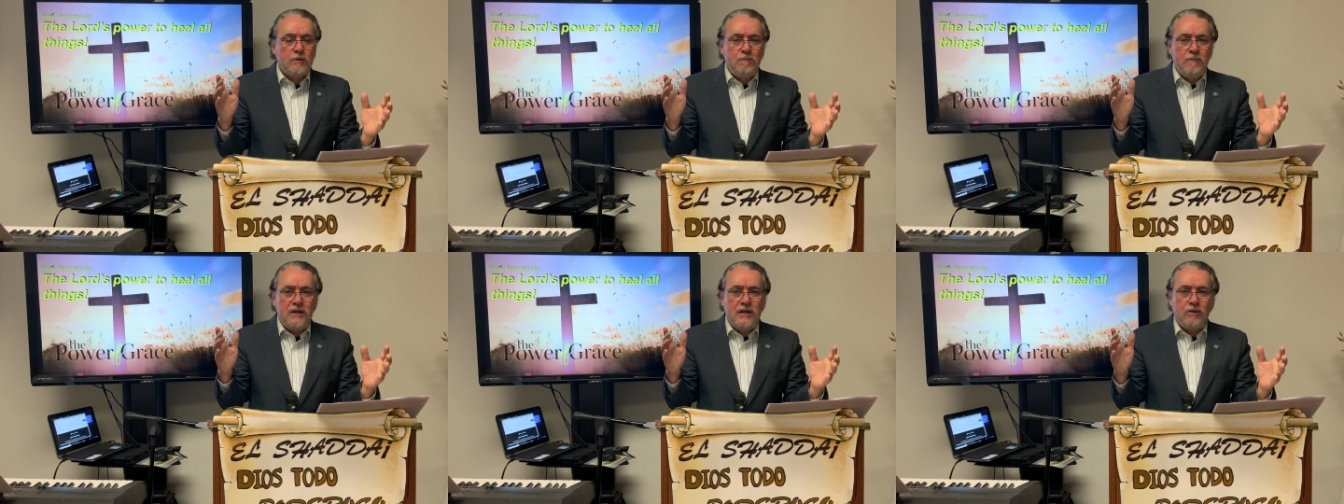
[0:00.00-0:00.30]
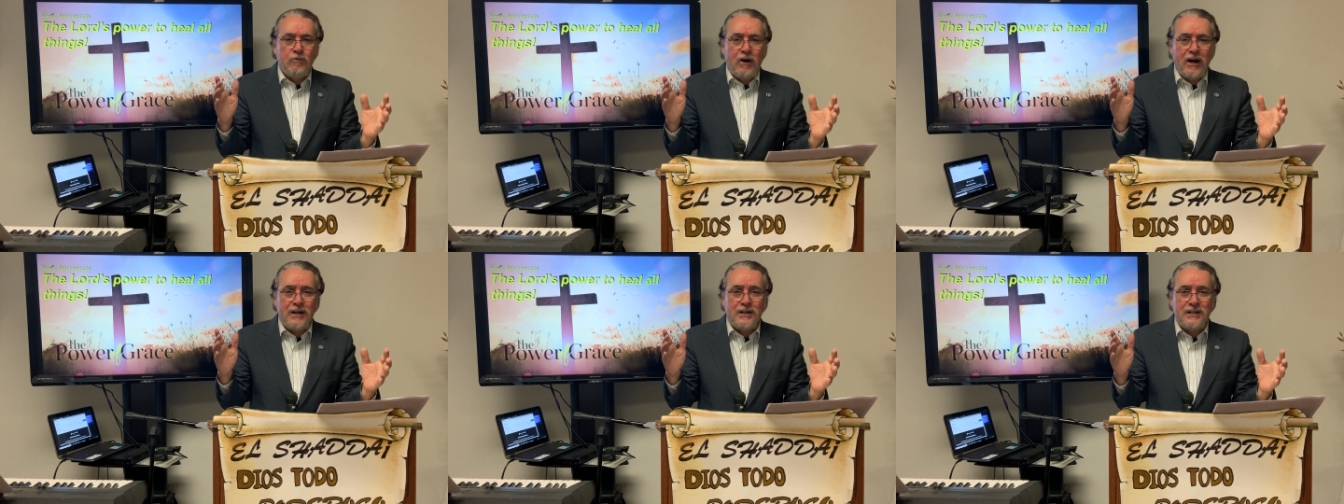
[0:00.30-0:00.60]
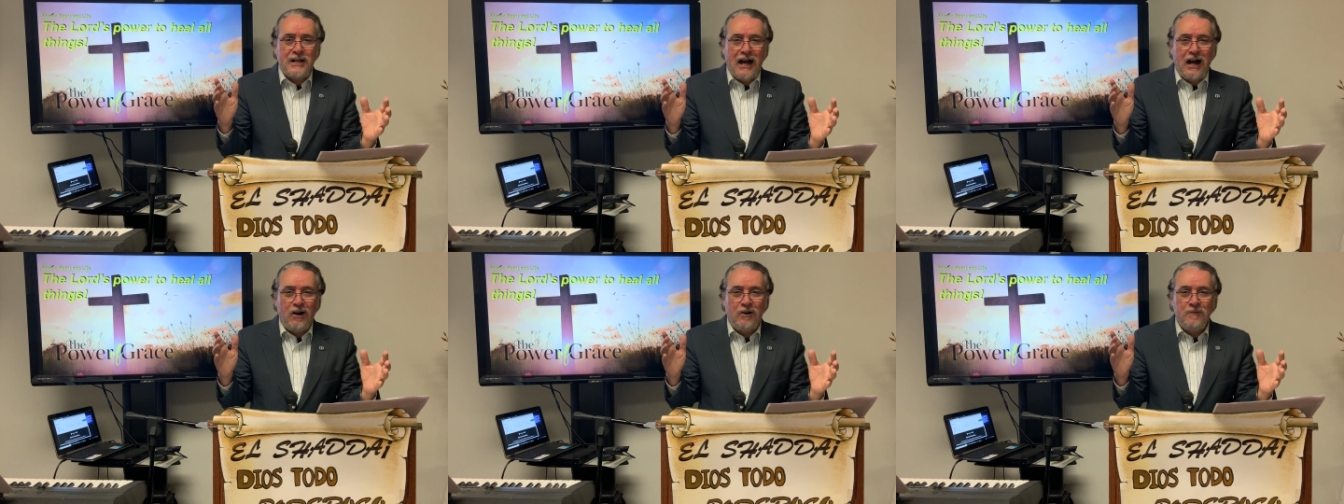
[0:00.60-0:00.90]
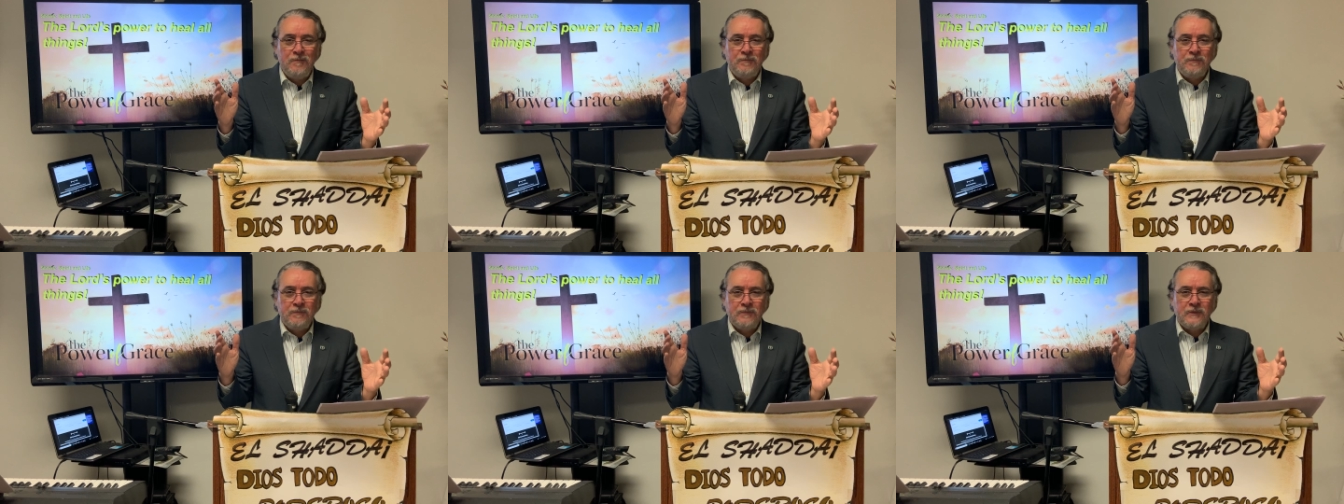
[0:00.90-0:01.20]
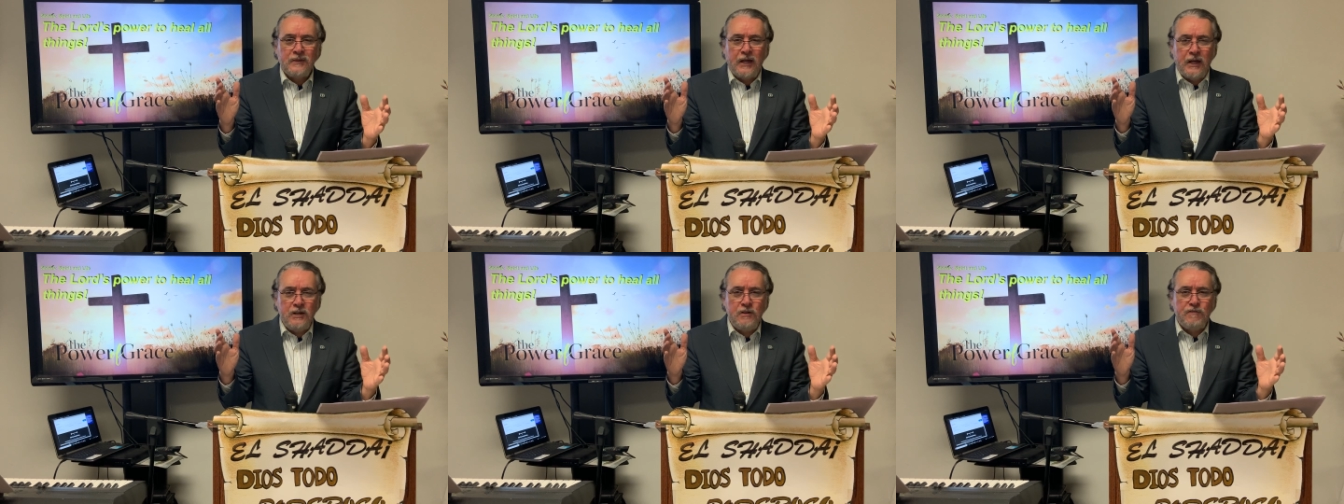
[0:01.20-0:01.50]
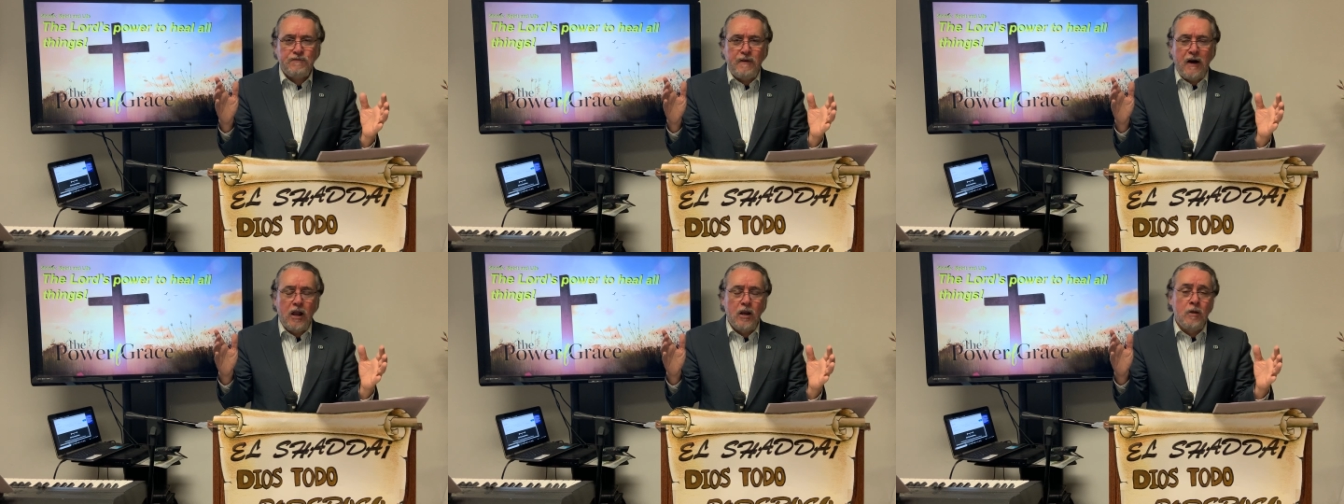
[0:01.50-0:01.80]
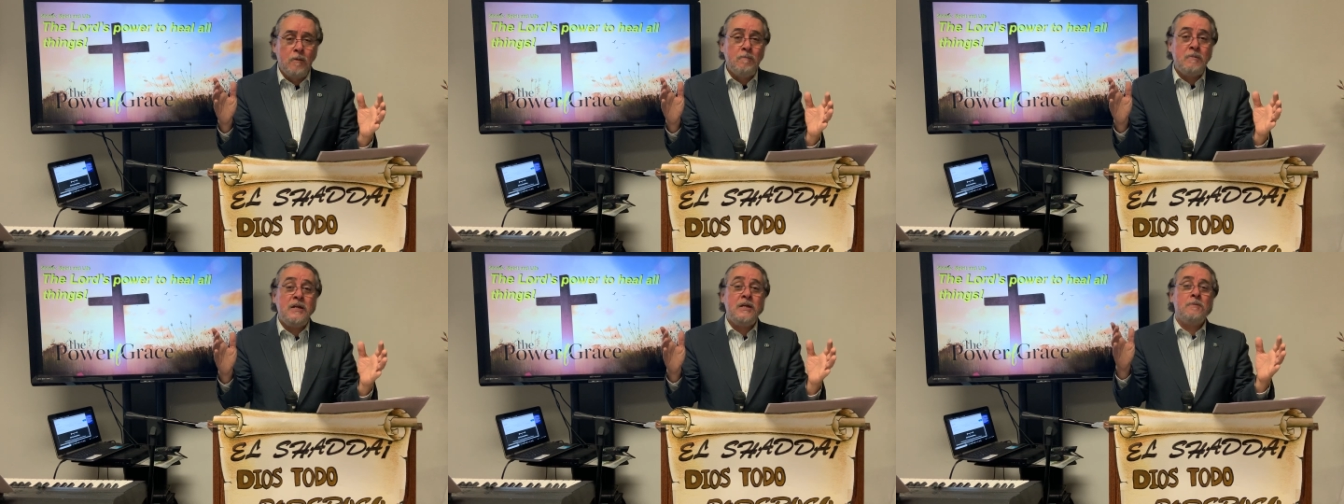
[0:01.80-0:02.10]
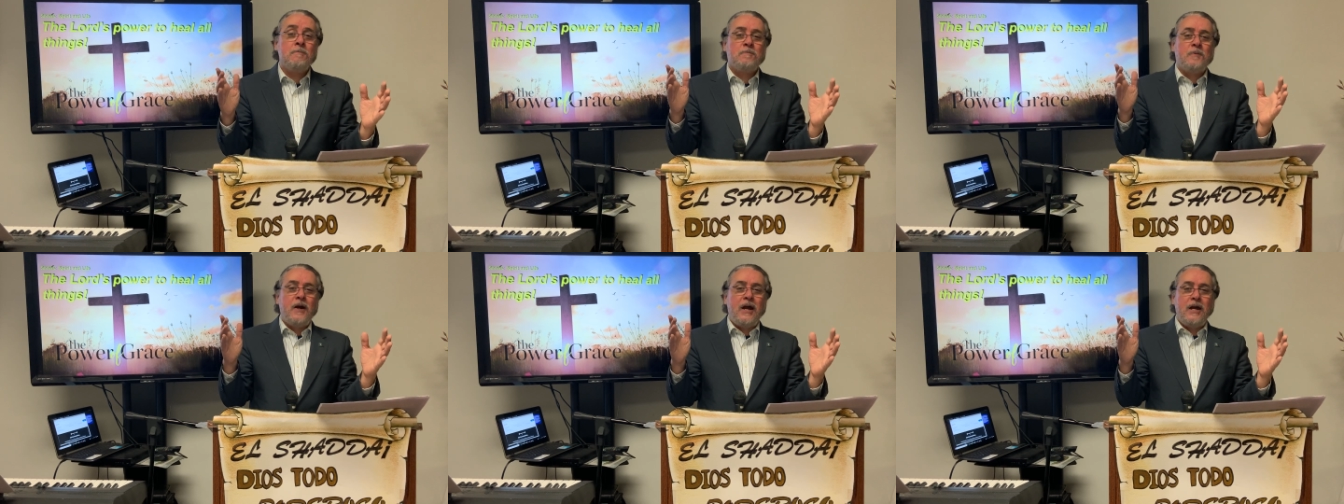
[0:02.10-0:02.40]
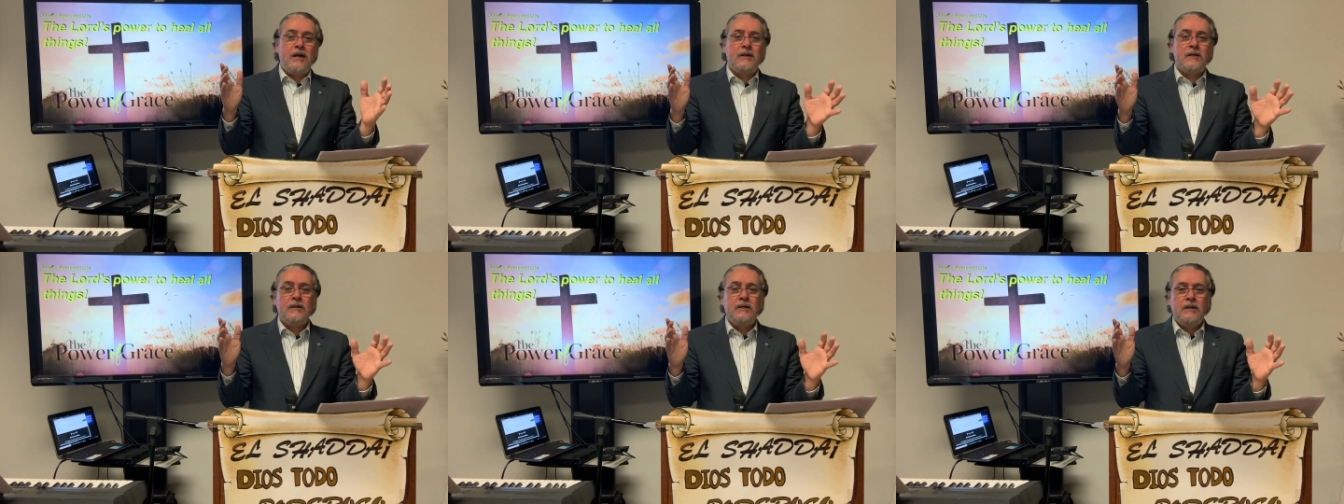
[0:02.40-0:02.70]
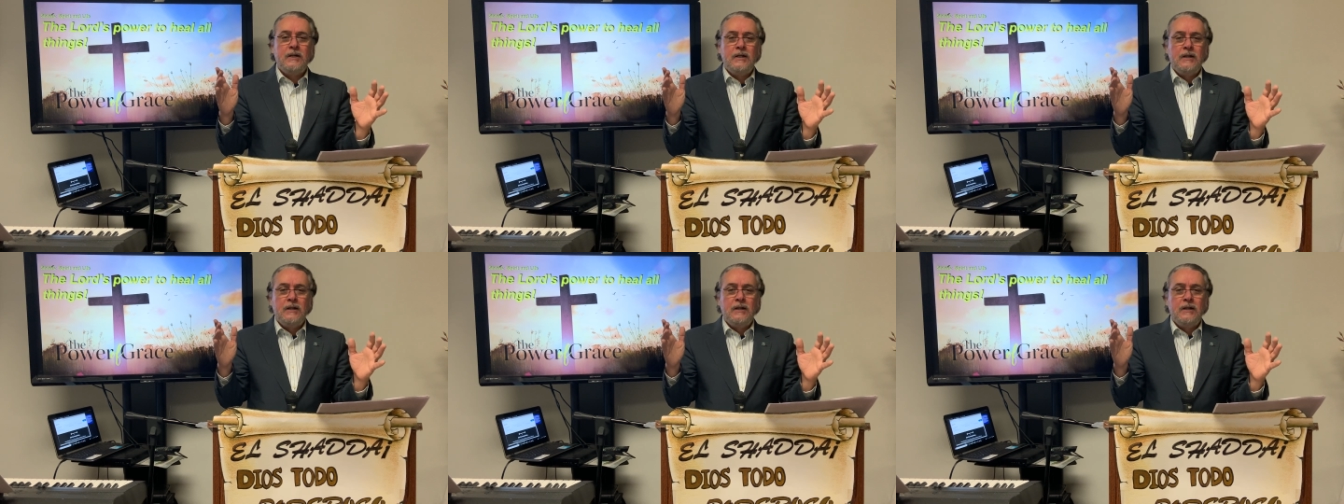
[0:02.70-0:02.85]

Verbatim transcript: me right now. Can you follow me in prayer?